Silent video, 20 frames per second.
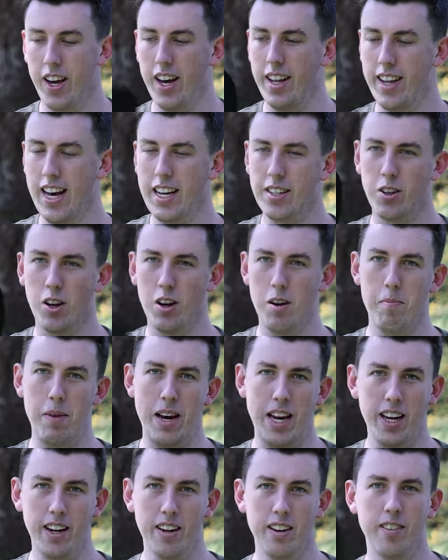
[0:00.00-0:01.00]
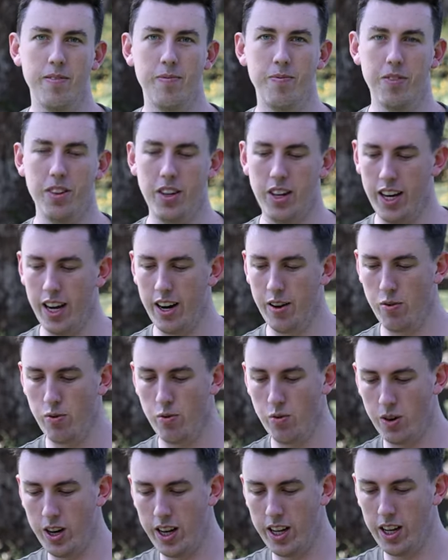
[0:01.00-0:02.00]
And that's going to mean you get a
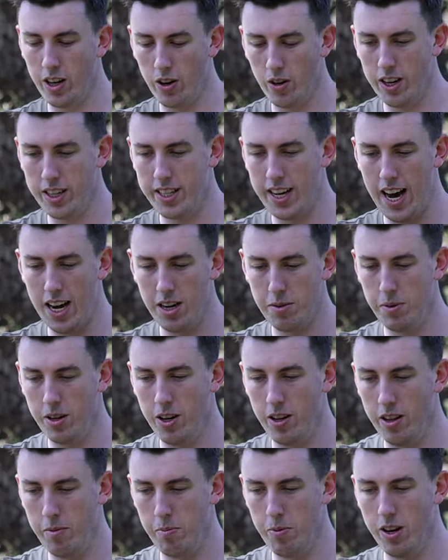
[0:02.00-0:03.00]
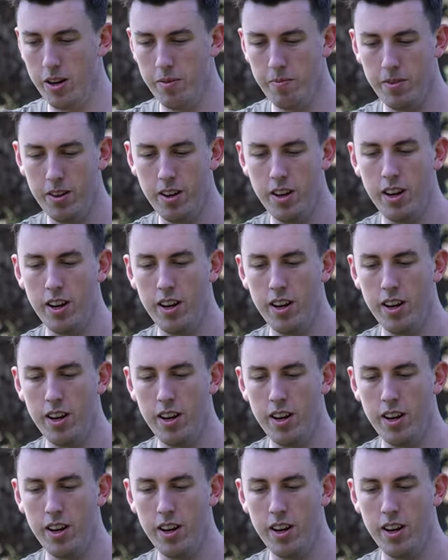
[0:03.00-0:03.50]
really good attachment on the brim,